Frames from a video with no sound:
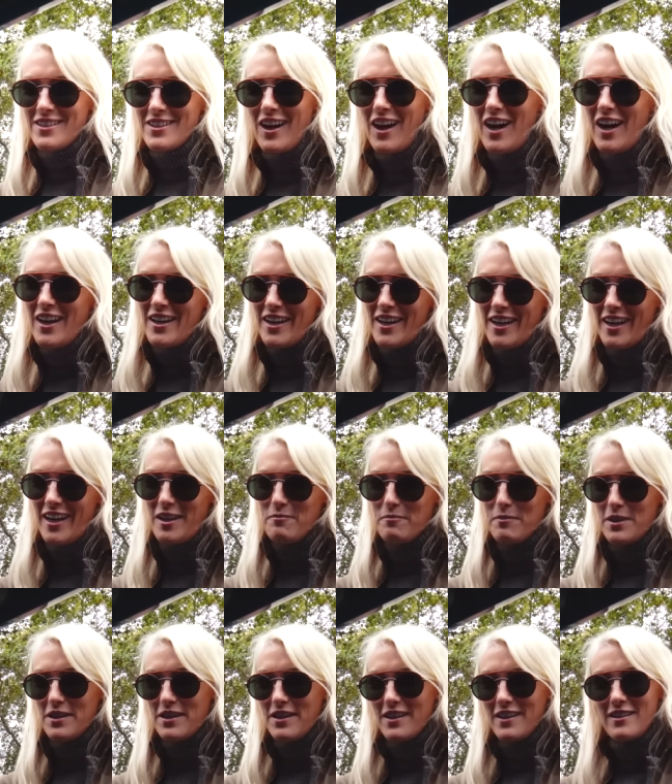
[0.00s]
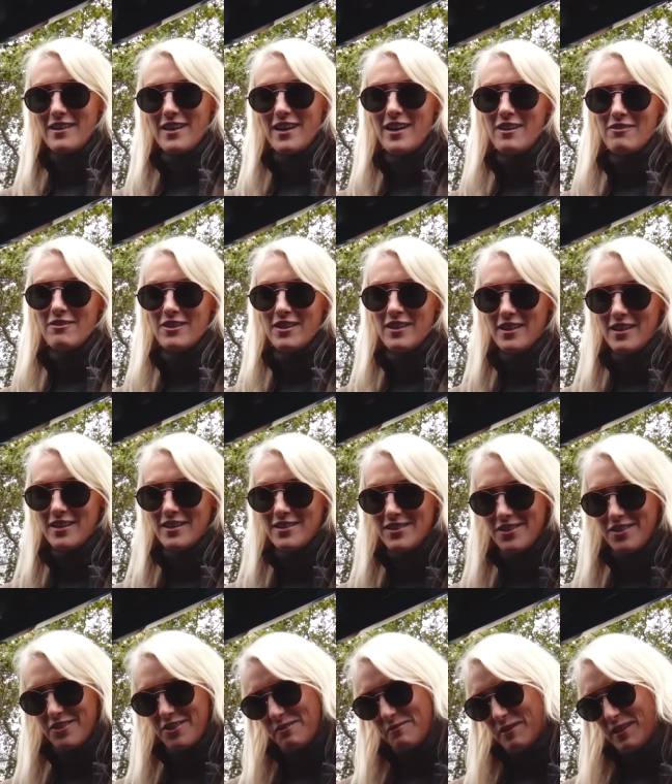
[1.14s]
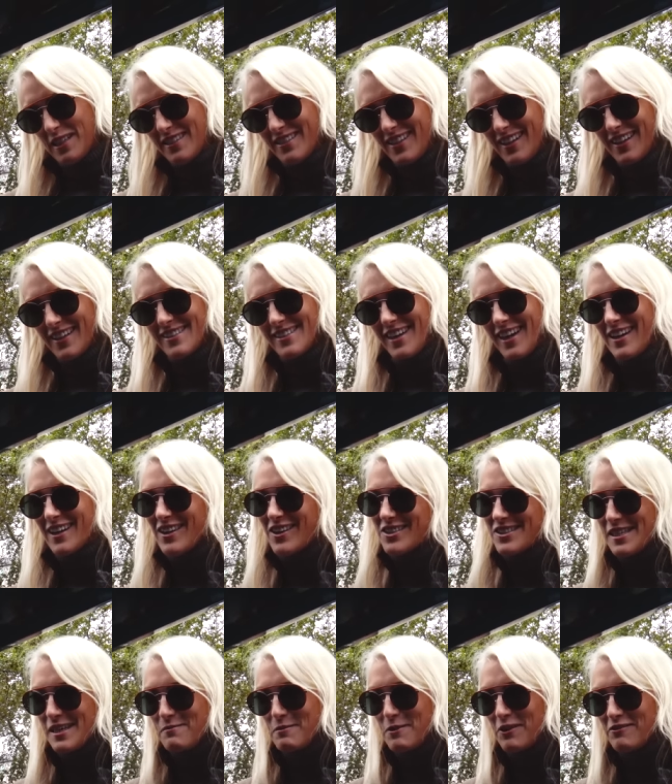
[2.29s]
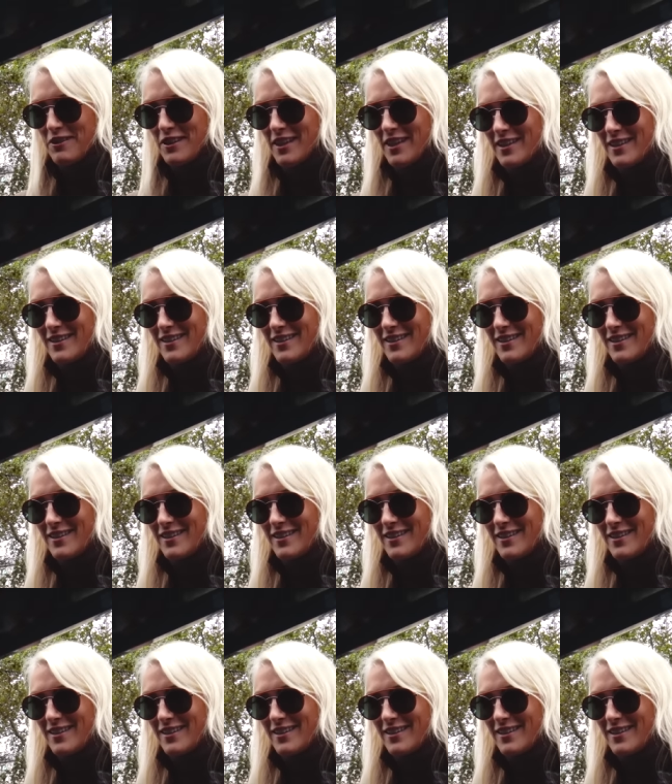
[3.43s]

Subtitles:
You kind of can, but you can't really. Do you know what I mean? Yeah. Like, it's kind of concept coffee.